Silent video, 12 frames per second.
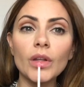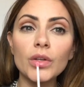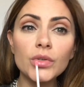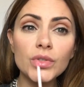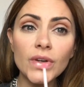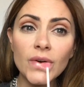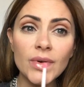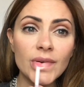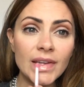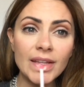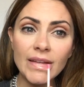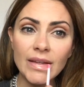You don't
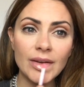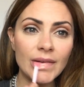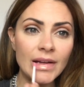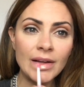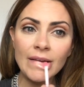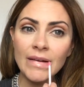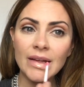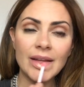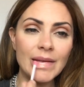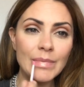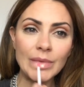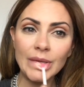need
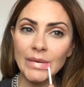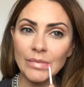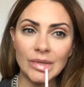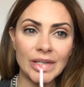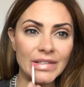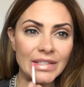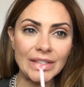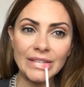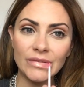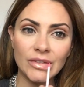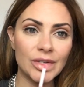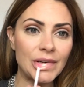8 million brushes
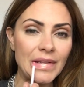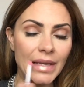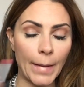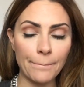if you're not like a